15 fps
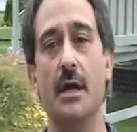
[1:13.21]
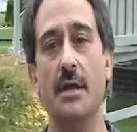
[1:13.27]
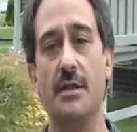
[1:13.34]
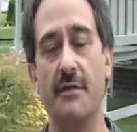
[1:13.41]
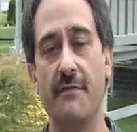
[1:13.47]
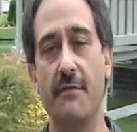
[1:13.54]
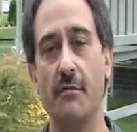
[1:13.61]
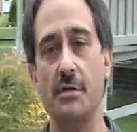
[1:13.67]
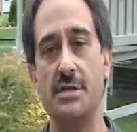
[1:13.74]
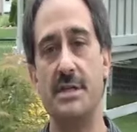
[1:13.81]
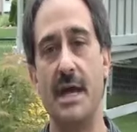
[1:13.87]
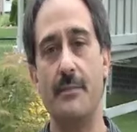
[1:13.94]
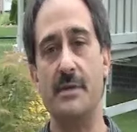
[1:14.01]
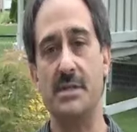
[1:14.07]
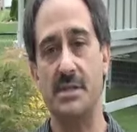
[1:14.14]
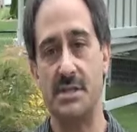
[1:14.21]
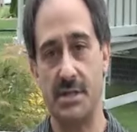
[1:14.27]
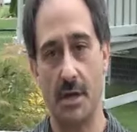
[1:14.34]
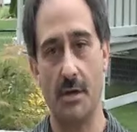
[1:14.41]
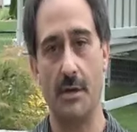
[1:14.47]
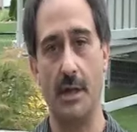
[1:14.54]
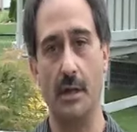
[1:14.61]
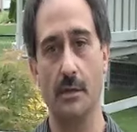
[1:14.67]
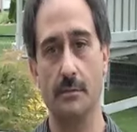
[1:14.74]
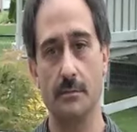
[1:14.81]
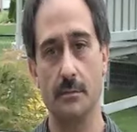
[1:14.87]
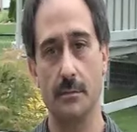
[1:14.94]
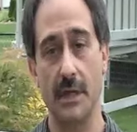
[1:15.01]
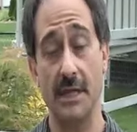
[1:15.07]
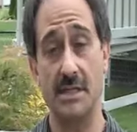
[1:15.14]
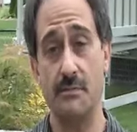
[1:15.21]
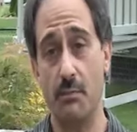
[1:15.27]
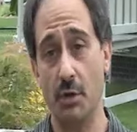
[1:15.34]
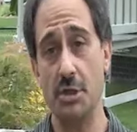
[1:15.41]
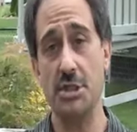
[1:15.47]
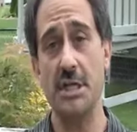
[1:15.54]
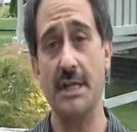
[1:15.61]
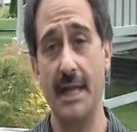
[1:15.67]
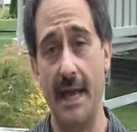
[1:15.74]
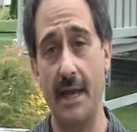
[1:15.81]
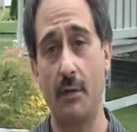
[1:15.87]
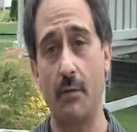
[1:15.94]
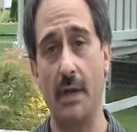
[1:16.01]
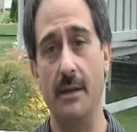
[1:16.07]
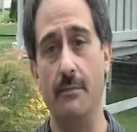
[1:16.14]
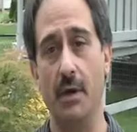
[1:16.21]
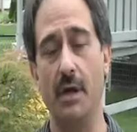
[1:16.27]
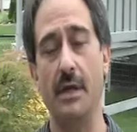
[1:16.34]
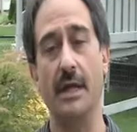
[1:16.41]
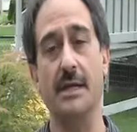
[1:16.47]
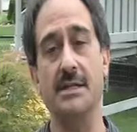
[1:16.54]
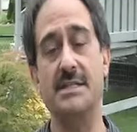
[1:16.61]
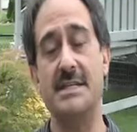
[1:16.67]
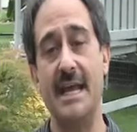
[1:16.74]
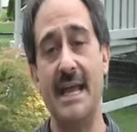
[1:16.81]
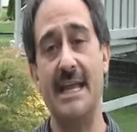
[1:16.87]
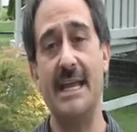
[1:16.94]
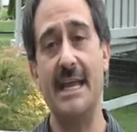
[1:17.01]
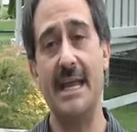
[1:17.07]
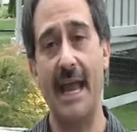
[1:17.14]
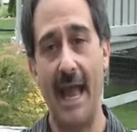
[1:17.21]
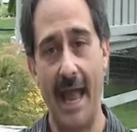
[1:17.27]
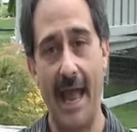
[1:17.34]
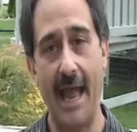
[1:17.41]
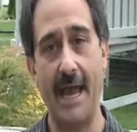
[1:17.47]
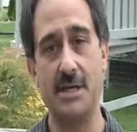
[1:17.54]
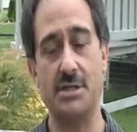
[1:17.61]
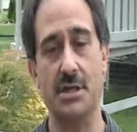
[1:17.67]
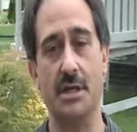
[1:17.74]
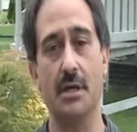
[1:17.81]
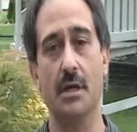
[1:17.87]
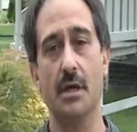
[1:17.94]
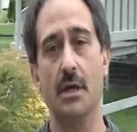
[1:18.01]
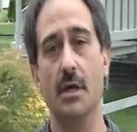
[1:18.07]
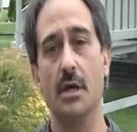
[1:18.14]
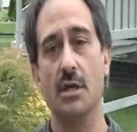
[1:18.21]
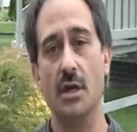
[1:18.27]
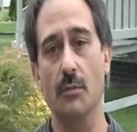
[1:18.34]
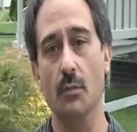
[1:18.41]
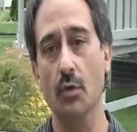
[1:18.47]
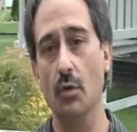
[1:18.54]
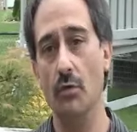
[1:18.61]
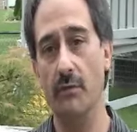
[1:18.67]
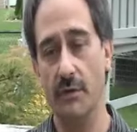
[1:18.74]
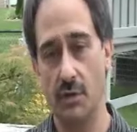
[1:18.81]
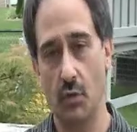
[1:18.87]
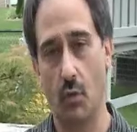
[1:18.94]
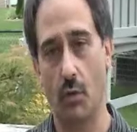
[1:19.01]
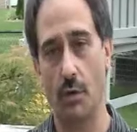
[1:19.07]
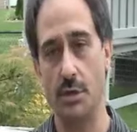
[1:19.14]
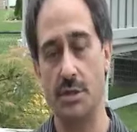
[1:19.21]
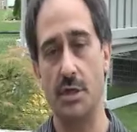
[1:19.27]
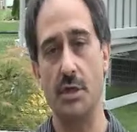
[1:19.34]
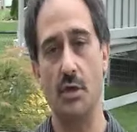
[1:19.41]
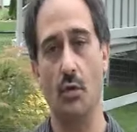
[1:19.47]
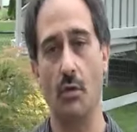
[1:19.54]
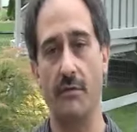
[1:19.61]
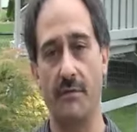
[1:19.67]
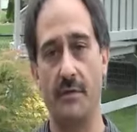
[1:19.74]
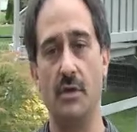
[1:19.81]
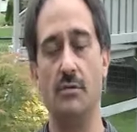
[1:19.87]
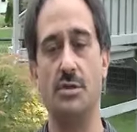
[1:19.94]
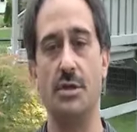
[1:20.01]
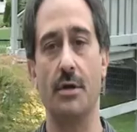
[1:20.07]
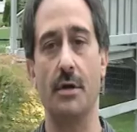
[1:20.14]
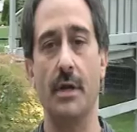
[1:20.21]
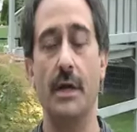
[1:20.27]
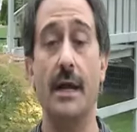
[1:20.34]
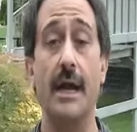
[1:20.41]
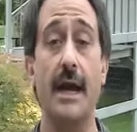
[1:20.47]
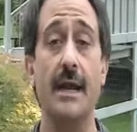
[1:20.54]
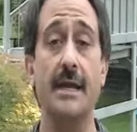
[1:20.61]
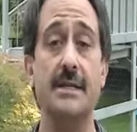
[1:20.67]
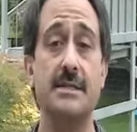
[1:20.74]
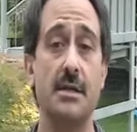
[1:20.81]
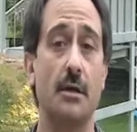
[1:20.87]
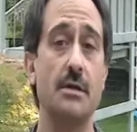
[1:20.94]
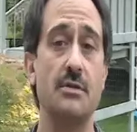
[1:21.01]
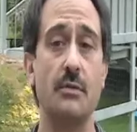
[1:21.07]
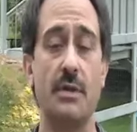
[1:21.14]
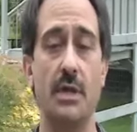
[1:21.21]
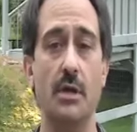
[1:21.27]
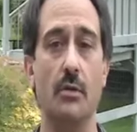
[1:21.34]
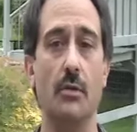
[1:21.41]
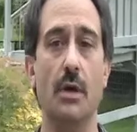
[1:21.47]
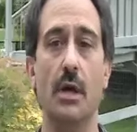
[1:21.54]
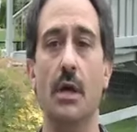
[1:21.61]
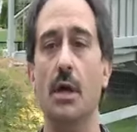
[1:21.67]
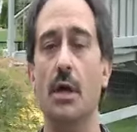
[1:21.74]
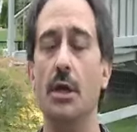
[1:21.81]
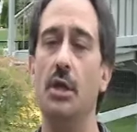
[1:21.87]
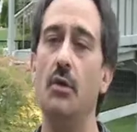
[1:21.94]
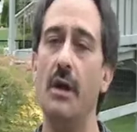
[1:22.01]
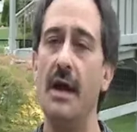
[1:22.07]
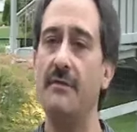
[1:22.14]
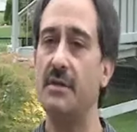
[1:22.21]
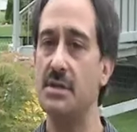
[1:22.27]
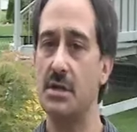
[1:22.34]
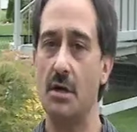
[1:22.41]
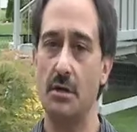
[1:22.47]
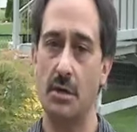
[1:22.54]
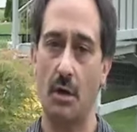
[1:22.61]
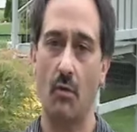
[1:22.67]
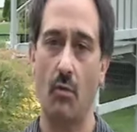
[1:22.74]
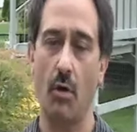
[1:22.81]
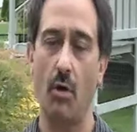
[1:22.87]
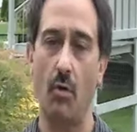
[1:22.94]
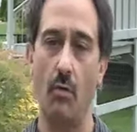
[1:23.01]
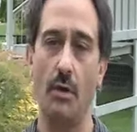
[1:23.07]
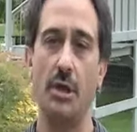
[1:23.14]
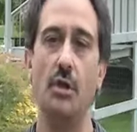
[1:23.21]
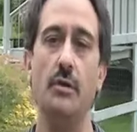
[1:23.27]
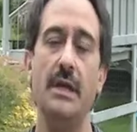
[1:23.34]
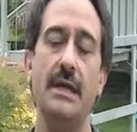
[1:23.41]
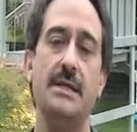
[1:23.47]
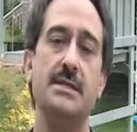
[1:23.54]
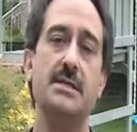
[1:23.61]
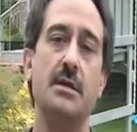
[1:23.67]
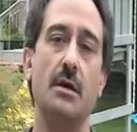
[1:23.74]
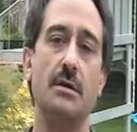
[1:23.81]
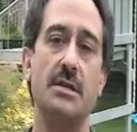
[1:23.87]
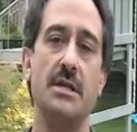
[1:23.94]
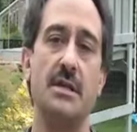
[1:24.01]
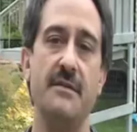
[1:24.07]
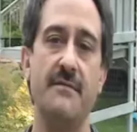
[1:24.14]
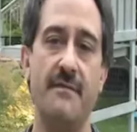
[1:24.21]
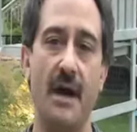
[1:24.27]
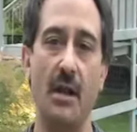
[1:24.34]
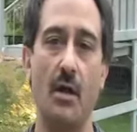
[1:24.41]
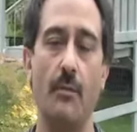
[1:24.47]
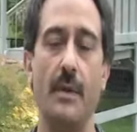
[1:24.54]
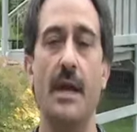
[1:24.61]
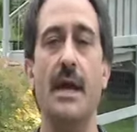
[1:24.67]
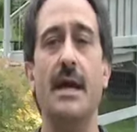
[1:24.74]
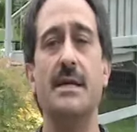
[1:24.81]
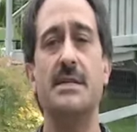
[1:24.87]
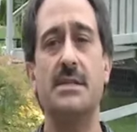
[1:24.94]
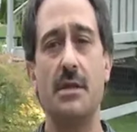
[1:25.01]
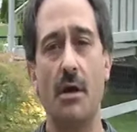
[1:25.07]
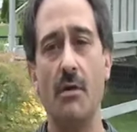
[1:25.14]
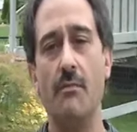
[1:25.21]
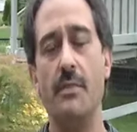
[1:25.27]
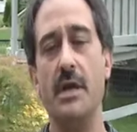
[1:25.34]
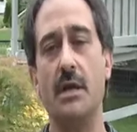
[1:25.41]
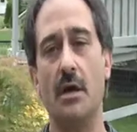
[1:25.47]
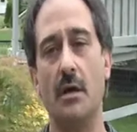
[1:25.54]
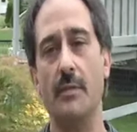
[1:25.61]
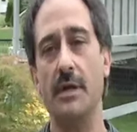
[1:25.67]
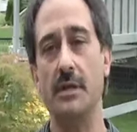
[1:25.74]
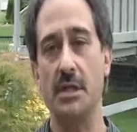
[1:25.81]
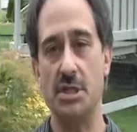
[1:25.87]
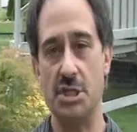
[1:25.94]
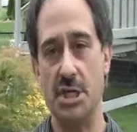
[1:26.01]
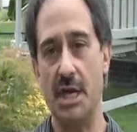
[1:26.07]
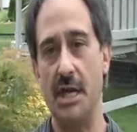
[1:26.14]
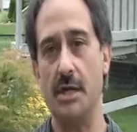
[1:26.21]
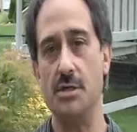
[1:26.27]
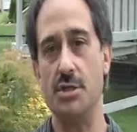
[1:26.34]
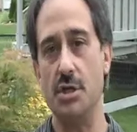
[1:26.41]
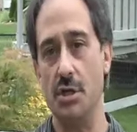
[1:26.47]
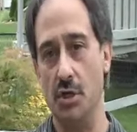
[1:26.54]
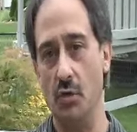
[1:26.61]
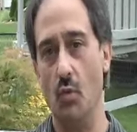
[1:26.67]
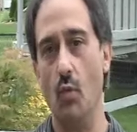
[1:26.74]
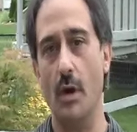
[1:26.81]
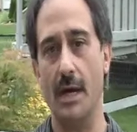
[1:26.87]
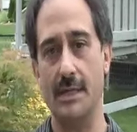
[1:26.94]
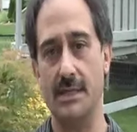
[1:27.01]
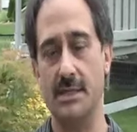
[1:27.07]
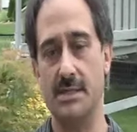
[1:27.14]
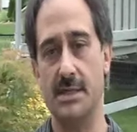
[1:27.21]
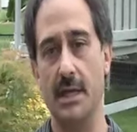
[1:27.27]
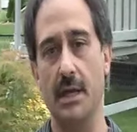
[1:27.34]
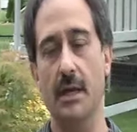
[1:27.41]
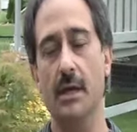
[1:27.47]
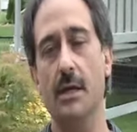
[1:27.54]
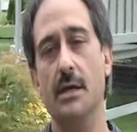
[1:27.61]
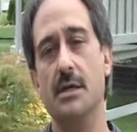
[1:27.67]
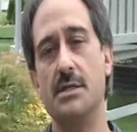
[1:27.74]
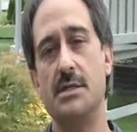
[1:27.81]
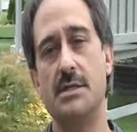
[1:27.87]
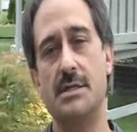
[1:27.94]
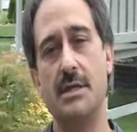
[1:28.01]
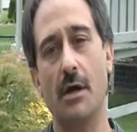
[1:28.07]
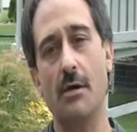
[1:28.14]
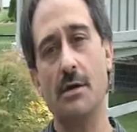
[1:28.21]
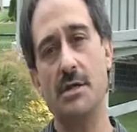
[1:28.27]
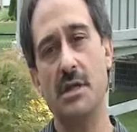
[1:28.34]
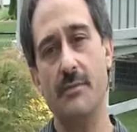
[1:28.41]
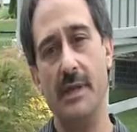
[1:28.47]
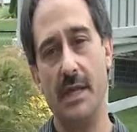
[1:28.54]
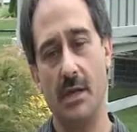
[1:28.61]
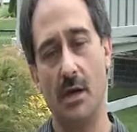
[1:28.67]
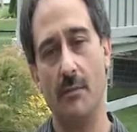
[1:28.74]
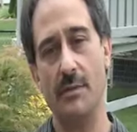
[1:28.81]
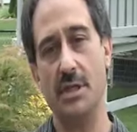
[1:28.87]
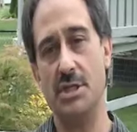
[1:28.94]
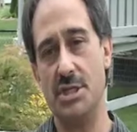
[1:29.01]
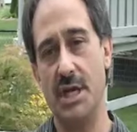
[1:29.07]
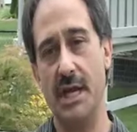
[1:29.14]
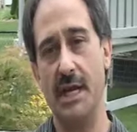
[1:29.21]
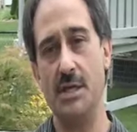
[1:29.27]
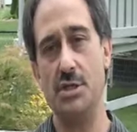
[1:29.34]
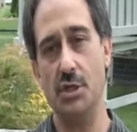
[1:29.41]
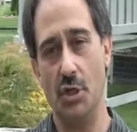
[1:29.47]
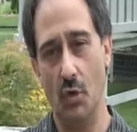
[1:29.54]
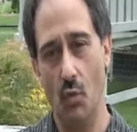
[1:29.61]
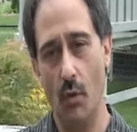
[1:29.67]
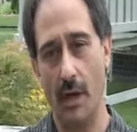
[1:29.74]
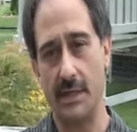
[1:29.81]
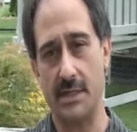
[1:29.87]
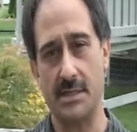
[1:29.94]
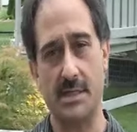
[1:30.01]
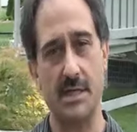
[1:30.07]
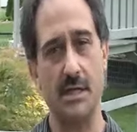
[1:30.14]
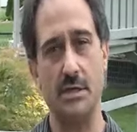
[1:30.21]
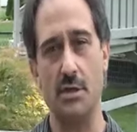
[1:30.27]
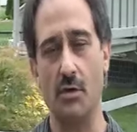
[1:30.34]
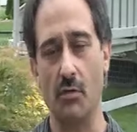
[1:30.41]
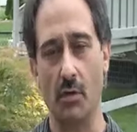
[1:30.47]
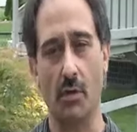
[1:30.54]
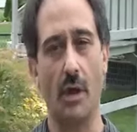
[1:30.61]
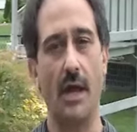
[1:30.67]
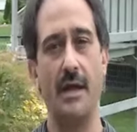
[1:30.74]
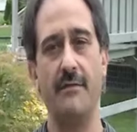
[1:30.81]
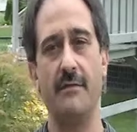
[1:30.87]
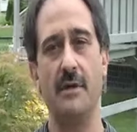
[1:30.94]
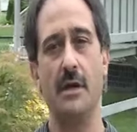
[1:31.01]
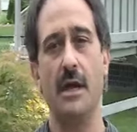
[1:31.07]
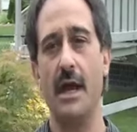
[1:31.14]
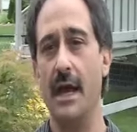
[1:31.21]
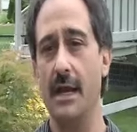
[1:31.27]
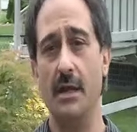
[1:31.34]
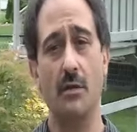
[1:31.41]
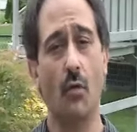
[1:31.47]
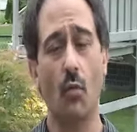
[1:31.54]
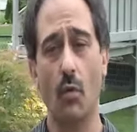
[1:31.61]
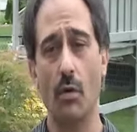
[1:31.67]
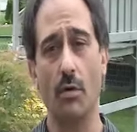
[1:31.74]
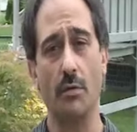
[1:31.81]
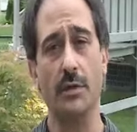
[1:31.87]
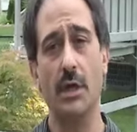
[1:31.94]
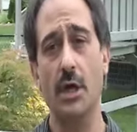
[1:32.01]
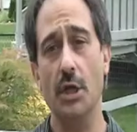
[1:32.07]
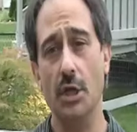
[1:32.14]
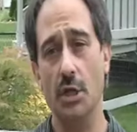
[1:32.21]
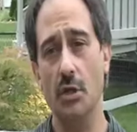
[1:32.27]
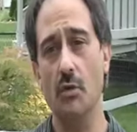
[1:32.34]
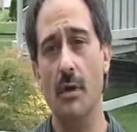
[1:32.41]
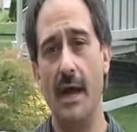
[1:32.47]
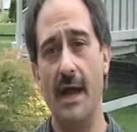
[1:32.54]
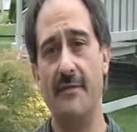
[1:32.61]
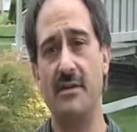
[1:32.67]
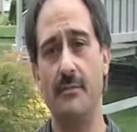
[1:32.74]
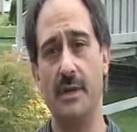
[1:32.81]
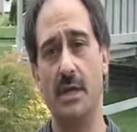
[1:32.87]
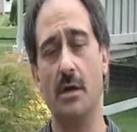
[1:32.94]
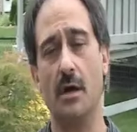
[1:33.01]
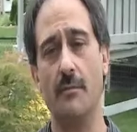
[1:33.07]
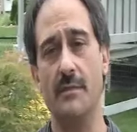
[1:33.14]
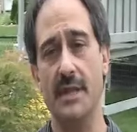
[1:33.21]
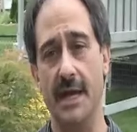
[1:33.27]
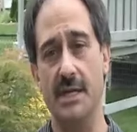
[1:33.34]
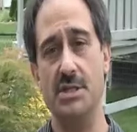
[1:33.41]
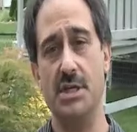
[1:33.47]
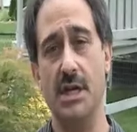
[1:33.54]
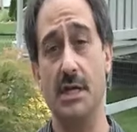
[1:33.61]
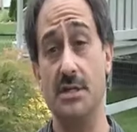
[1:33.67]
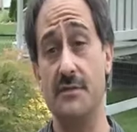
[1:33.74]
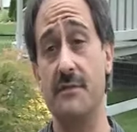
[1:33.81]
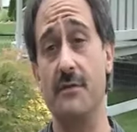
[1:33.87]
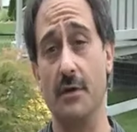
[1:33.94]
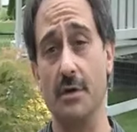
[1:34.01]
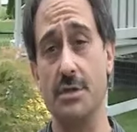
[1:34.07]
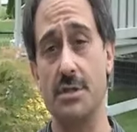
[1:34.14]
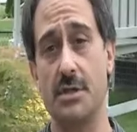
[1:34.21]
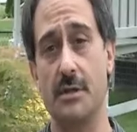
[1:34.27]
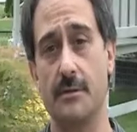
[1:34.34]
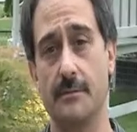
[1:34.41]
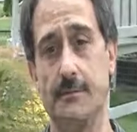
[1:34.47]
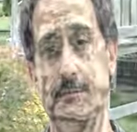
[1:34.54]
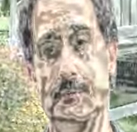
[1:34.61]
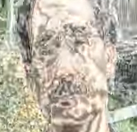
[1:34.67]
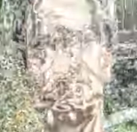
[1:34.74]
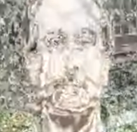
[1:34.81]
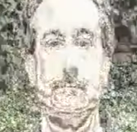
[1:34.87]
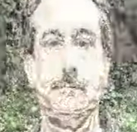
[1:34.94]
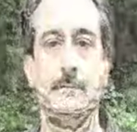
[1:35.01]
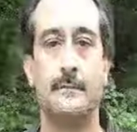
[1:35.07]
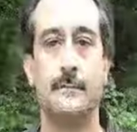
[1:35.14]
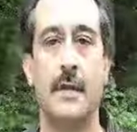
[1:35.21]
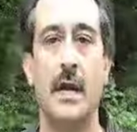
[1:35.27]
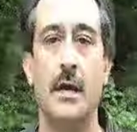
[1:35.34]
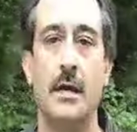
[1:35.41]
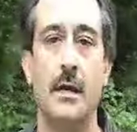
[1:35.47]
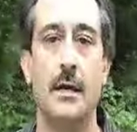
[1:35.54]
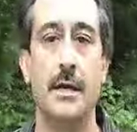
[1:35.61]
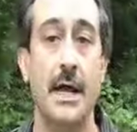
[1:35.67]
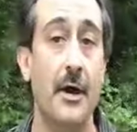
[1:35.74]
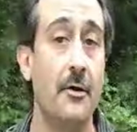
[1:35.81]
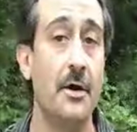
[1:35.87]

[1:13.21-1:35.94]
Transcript: The first step is starting. It's pushing that green button. It's taking action to move towards your future. And it starts with you. You have to start to grow. You need to start to develop. Start becoming the change you want to see. Start to become the change you want to see in your life and in the world. You have to become that change first. Now,